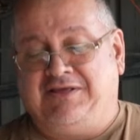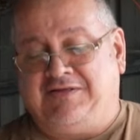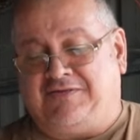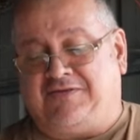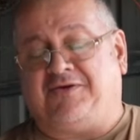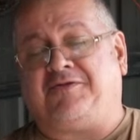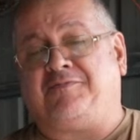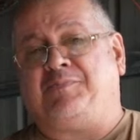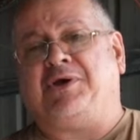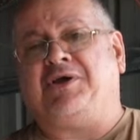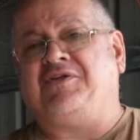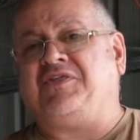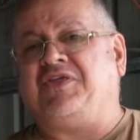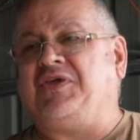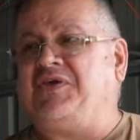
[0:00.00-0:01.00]
So I
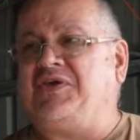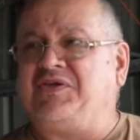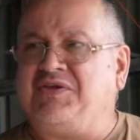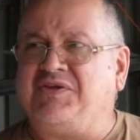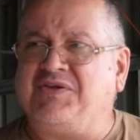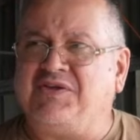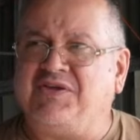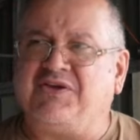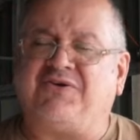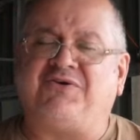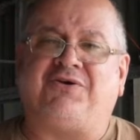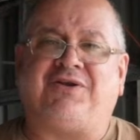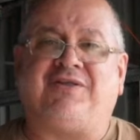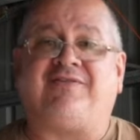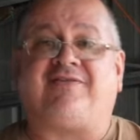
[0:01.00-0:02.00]
suppose you
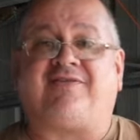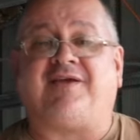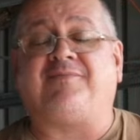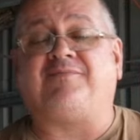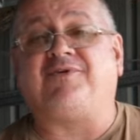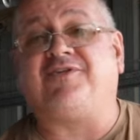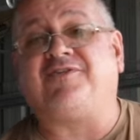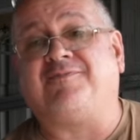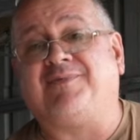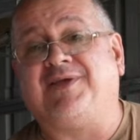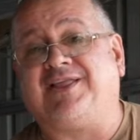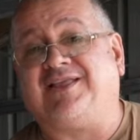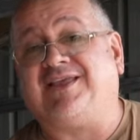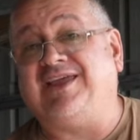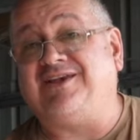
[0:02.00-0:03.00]
could in some
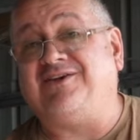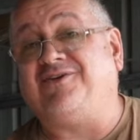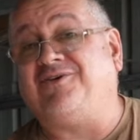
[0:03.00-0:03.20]
respect get an